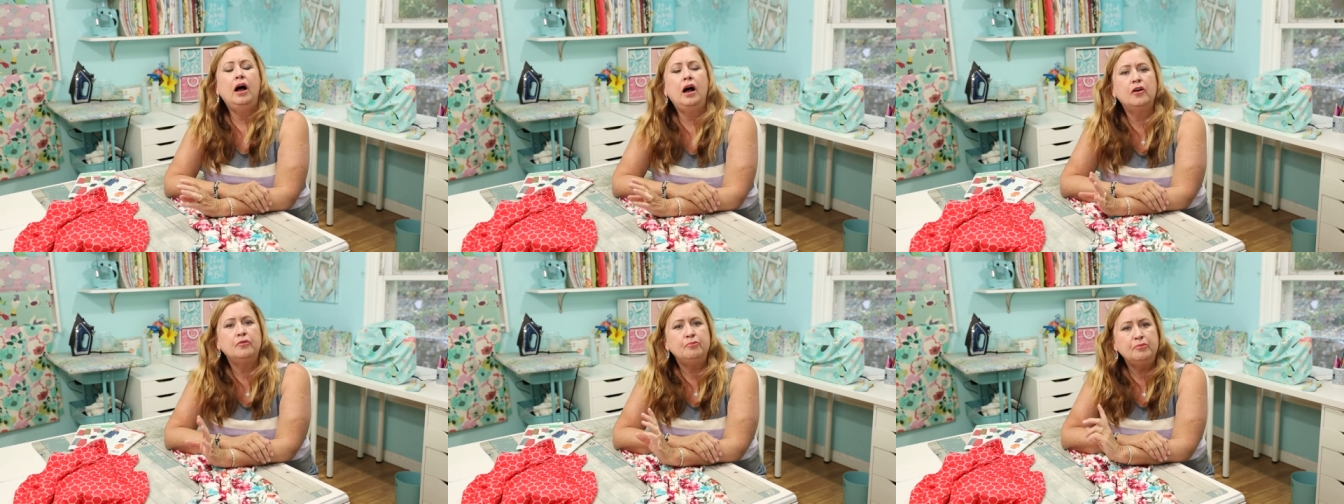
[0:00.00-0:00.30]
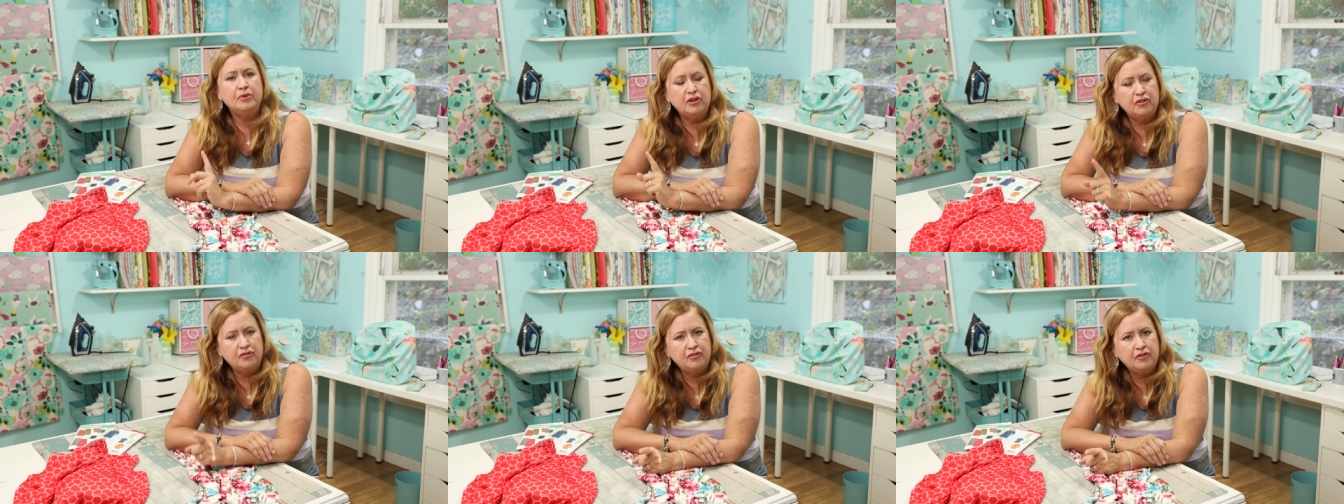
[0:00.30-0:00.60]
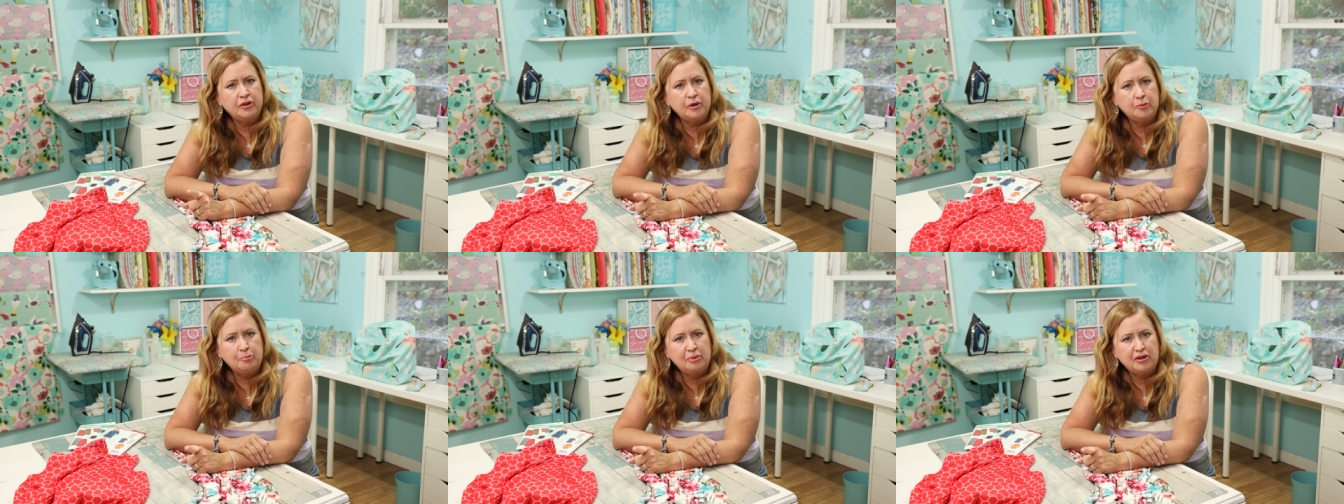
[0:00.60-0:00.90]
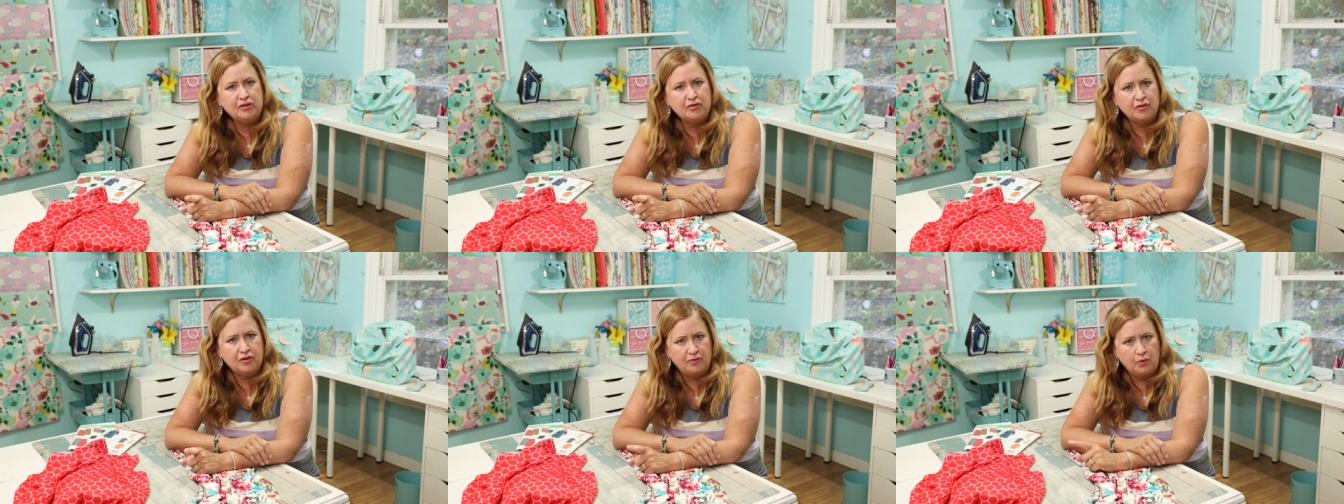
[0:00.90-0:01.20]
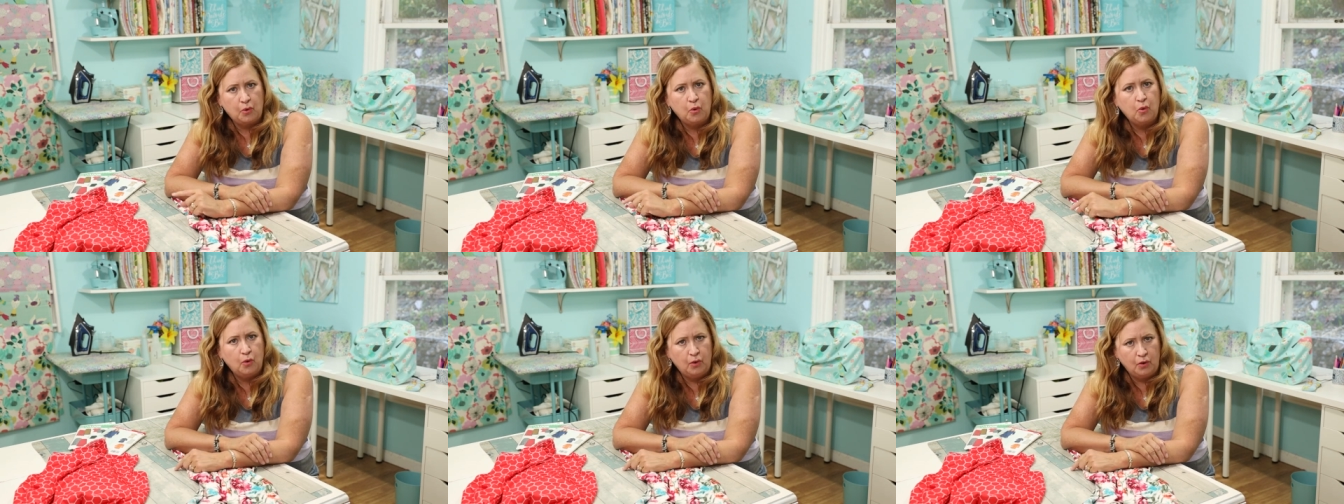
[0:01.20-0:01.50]
I'm going to show you a picture of
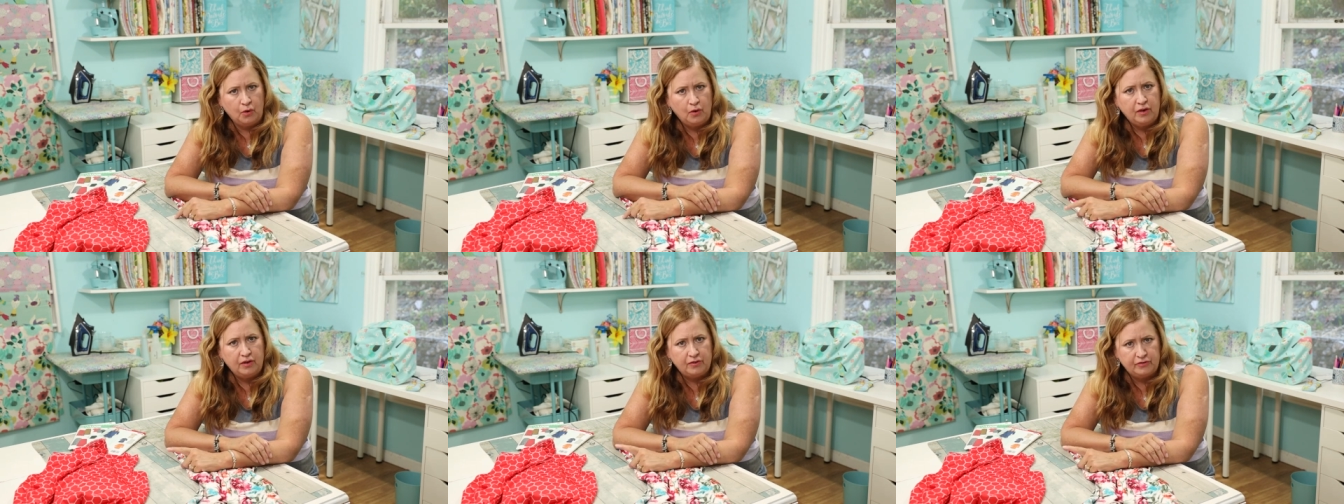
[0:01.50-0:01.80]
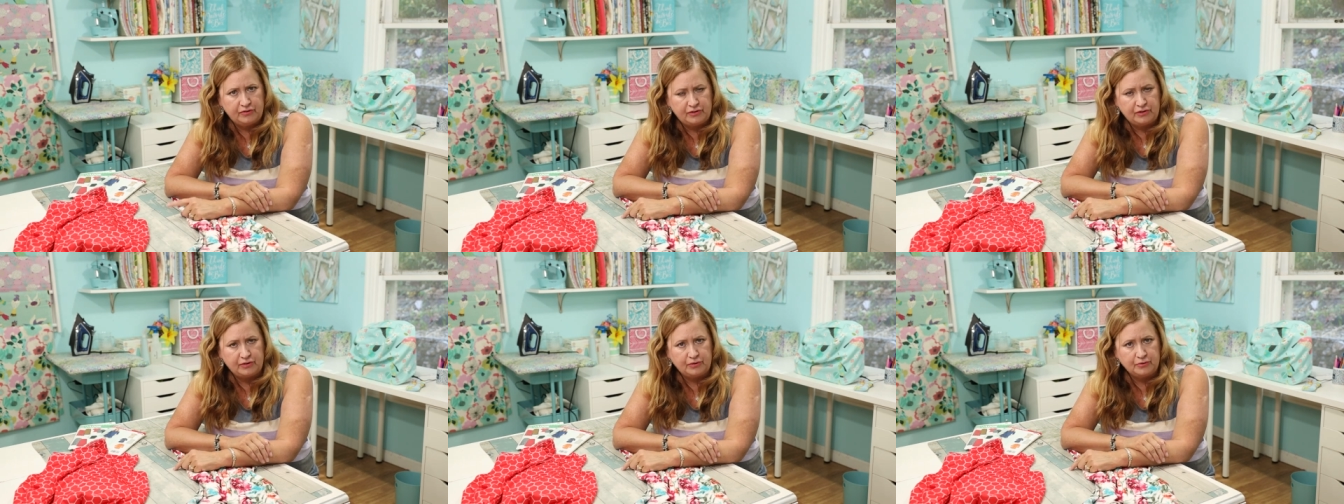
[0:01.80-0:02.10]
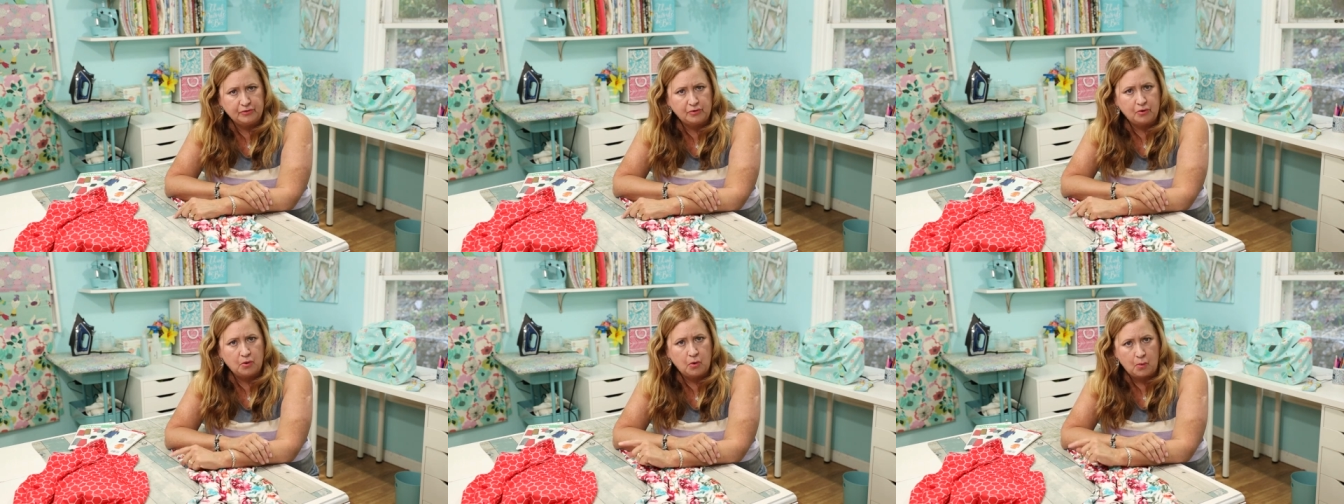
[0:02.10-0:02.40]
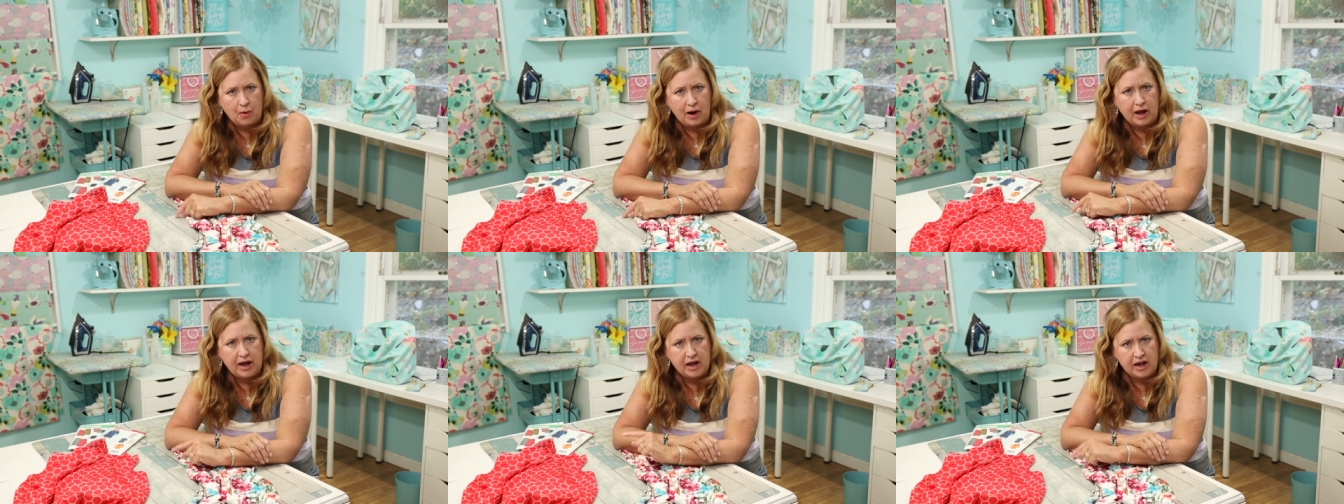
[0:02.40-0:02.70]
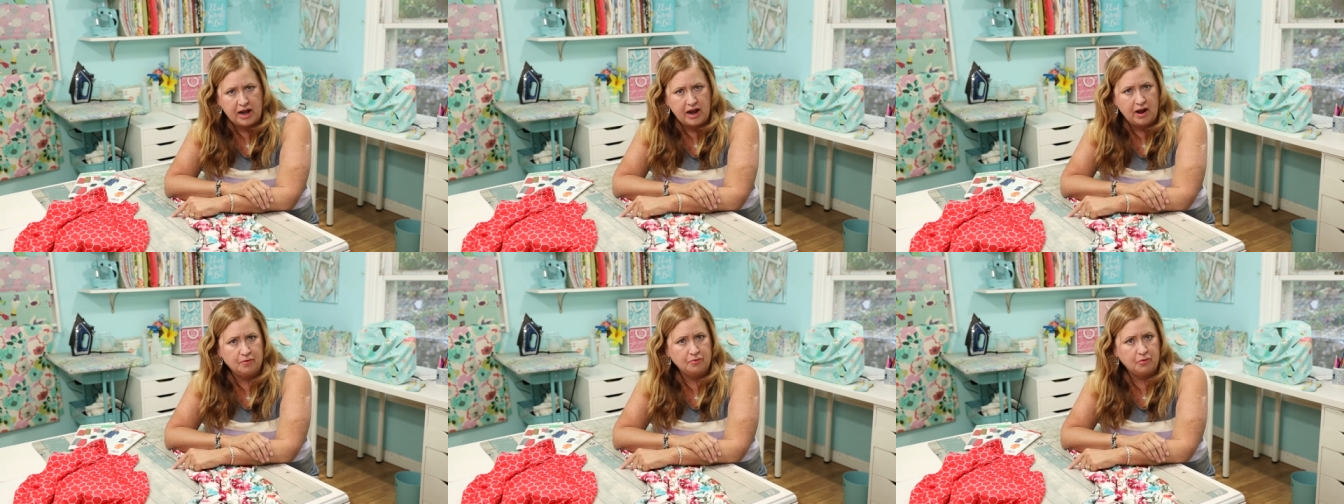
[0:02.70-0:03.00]
the whole suit
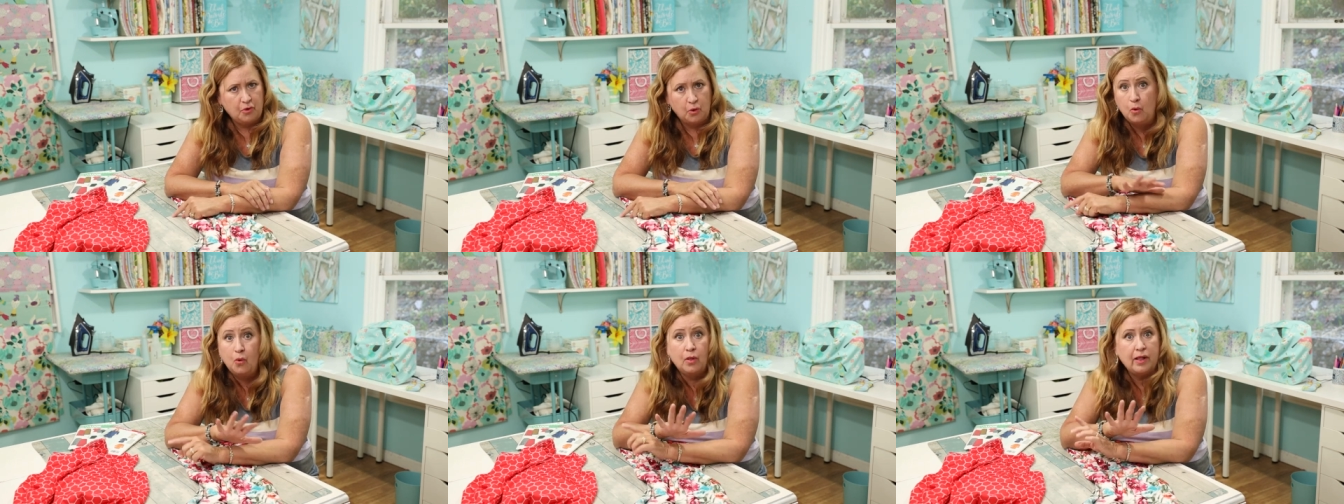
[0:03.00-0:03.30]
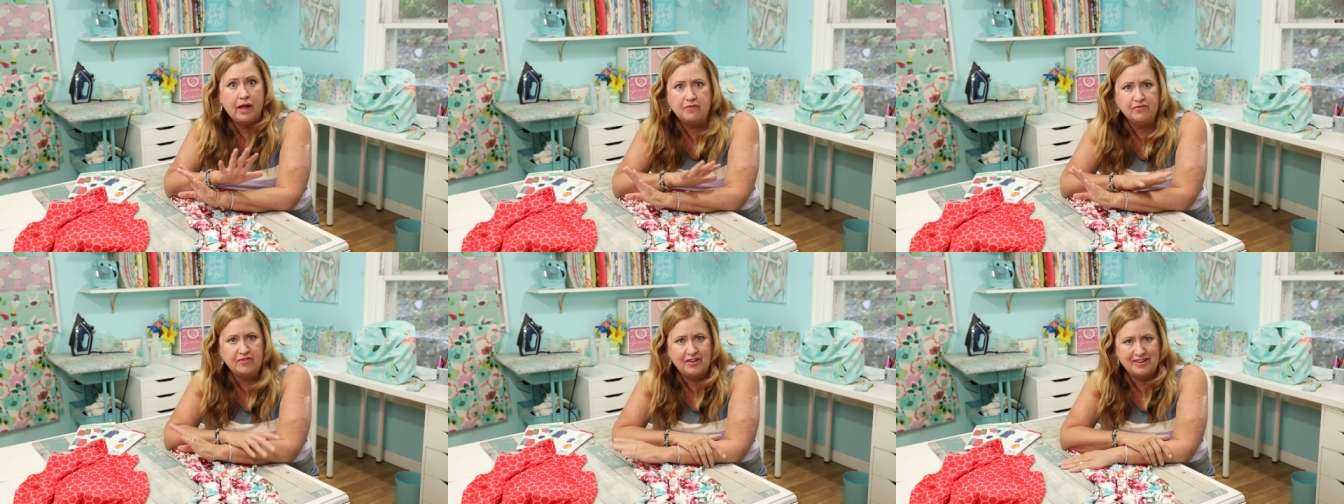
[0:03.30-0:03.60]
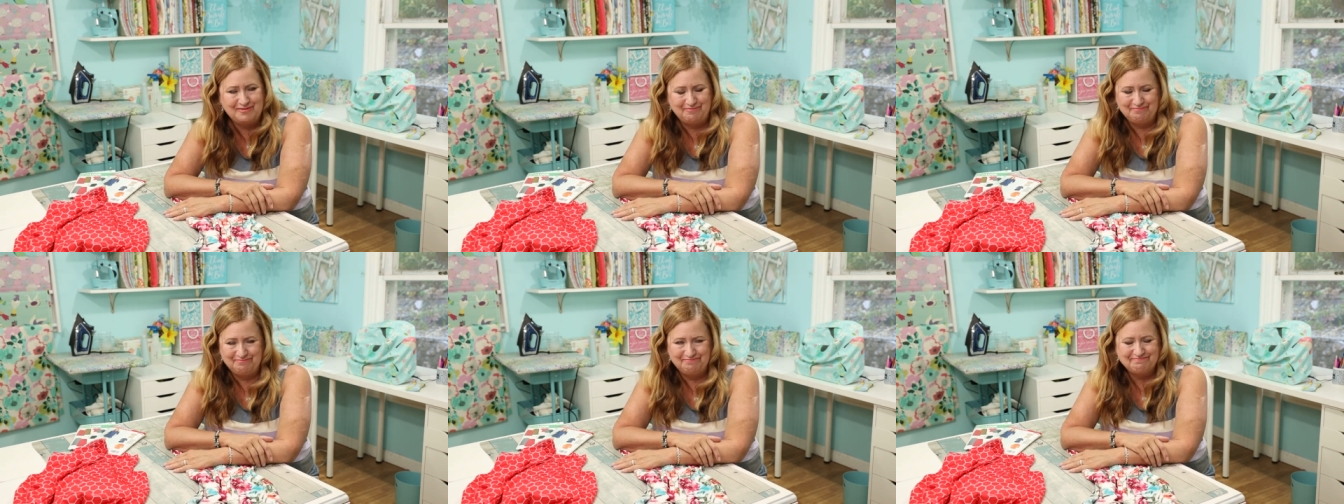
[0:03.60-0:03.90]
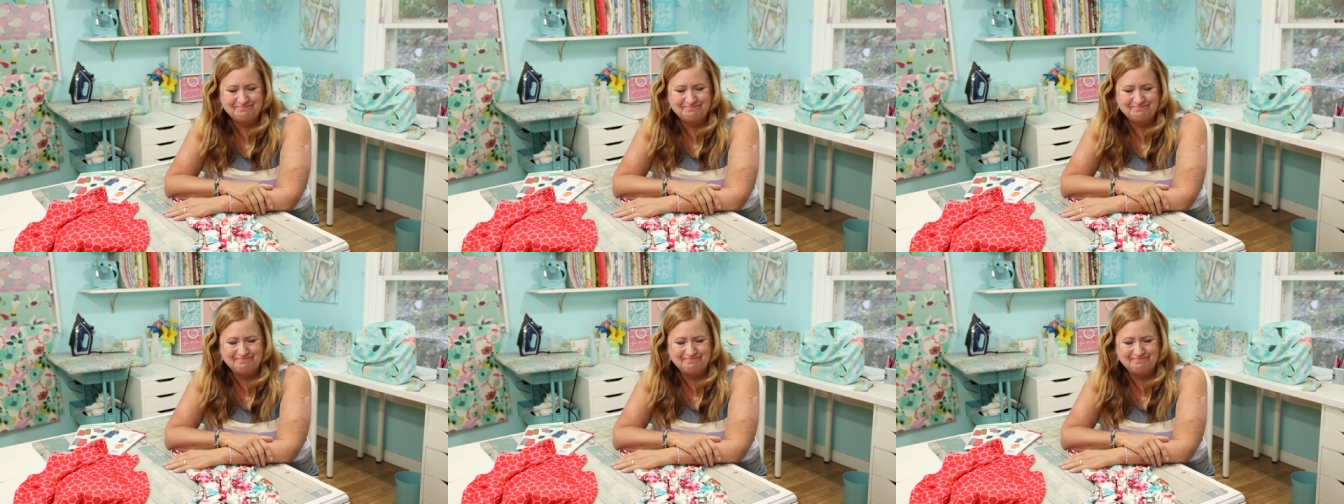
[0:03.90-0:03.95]
right now, the whole outfit.